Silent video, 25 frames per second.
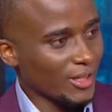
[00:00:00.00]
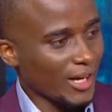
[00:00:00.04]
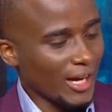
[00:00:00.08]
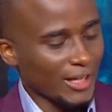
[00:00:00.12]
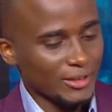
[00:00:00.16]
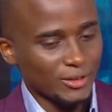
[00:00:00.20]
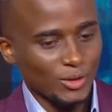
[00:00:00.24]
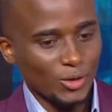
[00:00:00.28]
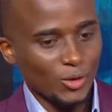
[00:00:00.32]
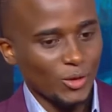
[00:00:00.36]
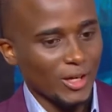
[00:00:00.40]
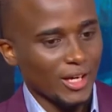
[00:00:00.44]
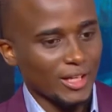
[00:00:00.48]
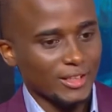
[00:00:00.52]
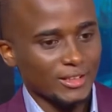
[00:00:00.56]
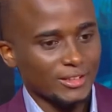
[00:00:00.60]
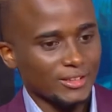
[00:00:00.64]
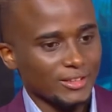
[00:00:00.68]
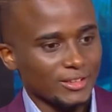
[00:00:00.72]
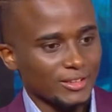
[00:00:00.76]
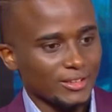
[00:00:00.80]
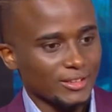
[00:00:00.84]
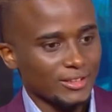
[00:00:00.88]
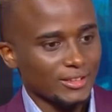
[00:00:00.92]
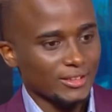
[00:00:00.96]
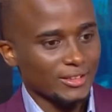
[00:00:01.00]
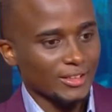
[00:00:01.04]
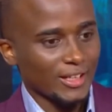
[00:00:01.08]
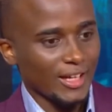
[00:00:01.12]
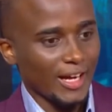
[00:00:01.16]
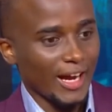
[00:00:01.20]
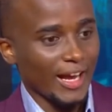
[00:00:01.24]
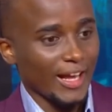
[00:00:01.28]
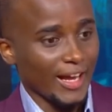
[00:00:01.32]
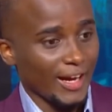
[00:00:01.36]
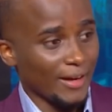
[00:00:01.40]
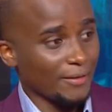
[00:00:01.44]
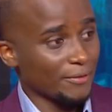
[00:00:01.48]
as long as
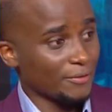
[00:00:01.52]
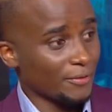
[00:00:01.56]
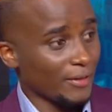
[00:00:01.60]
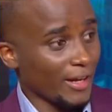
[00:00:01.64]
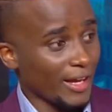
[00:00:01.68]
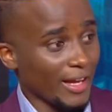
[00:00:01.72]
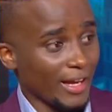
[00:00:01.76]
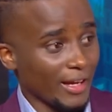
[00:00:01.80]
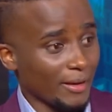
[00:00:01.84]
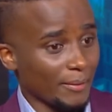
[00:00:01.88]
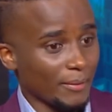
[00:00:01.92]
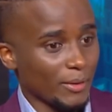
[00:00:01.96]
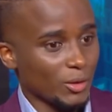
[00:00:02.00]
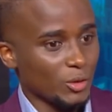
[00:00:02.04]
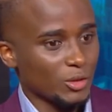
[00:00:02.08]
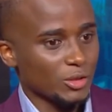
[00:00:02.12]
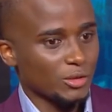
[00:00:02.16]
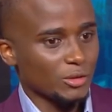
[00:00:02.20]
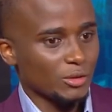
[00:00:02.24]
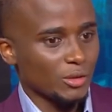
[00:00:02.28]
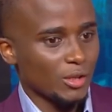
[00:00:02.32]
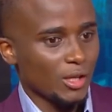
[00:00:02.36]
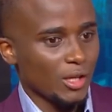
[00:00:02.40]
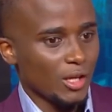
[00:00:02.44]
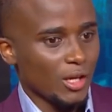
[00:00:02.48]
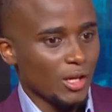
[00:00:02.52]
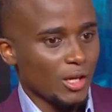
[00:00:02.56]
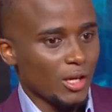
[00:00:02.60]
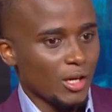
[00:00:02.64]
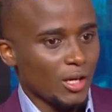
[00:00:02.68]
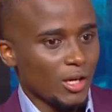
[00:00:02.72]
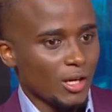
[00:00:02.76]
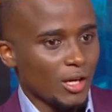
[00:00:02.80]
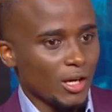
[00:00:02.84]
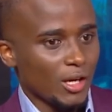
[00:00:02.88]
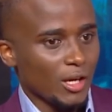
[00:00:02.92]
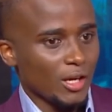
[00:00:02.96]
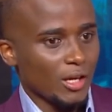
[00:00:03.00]
I have, because
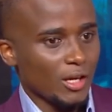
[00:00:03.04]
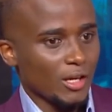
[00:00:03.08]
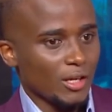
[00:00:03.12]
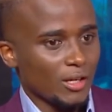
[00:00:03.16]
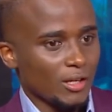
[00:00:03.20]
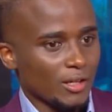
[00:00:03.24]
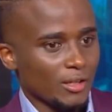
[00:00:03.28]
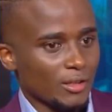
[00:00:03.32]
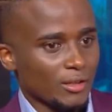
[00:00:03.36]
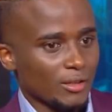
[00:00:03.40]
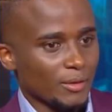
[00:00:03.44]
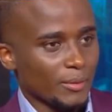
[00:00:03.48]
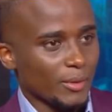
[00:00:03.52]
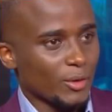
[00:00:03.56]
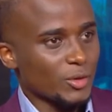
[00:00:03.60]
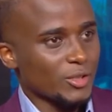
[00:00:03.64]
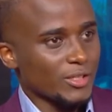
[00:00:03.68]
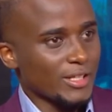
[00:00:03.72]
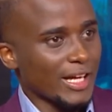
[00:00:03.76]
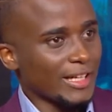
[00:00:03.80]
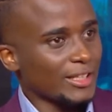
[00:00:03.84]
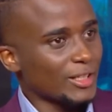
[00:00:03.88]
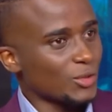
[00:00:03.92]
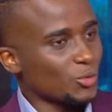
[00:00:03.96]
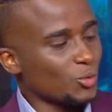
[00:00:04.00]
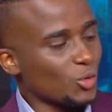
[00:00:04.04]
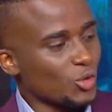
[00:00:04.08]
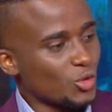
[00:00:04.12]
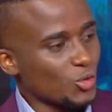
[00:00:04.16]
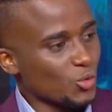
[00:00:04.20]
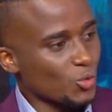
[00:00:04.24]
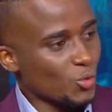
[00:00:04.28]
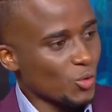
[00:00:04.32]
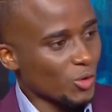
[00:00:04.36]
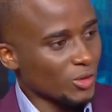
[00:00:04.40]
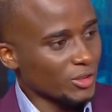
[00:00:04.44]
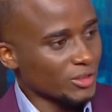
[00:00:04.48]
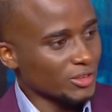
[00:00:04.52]
that is what you
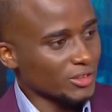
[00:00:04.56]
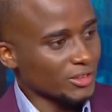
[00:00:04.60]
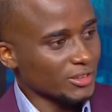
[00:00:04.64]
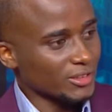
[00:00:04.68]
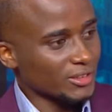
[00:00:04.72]
want.